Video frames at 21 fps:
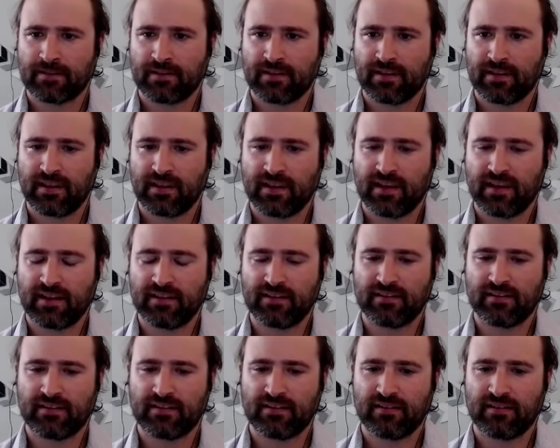
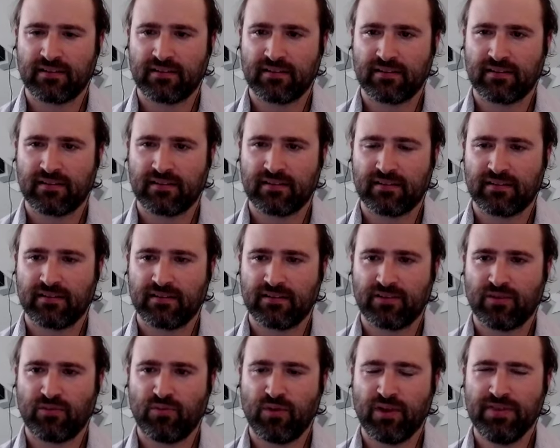And
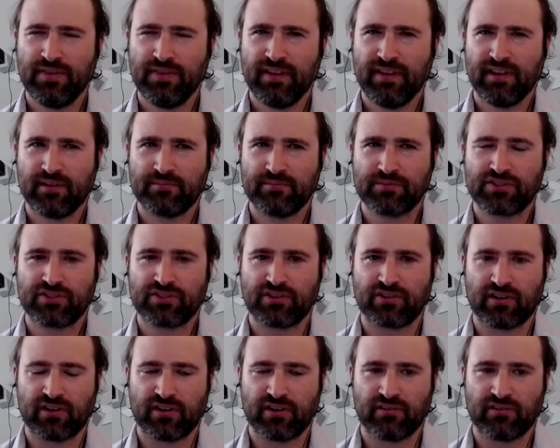the one thing I'm
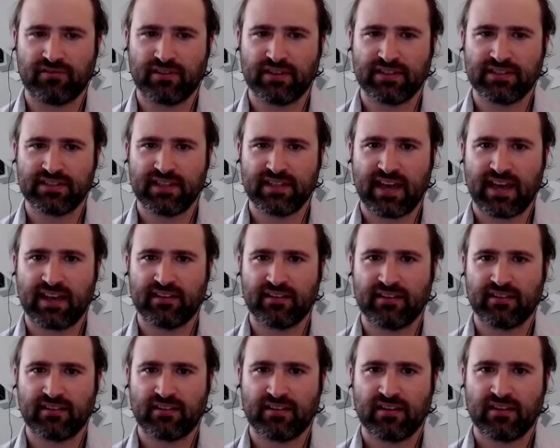sure of is that
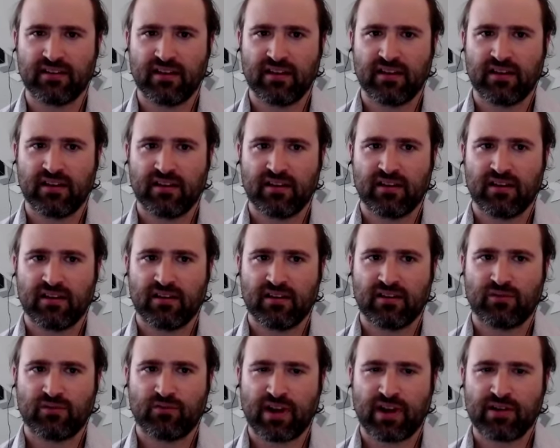
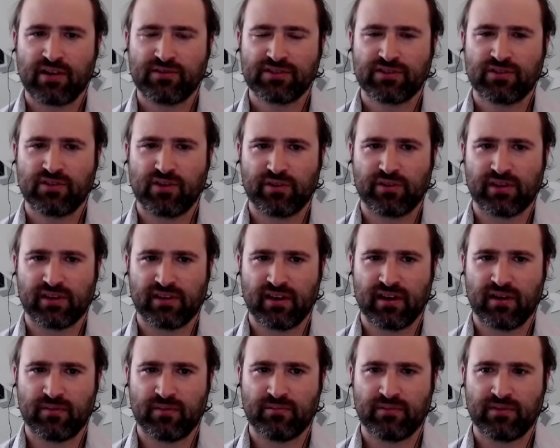when I was growing
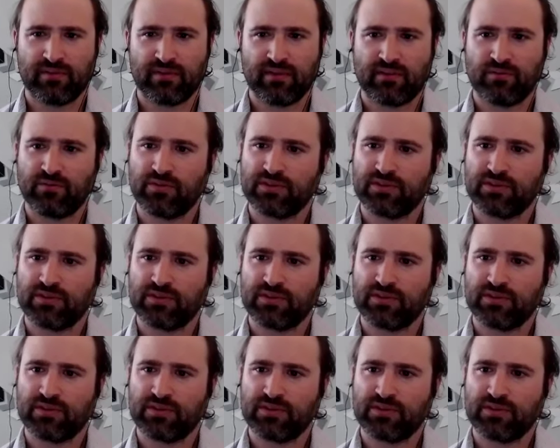up, it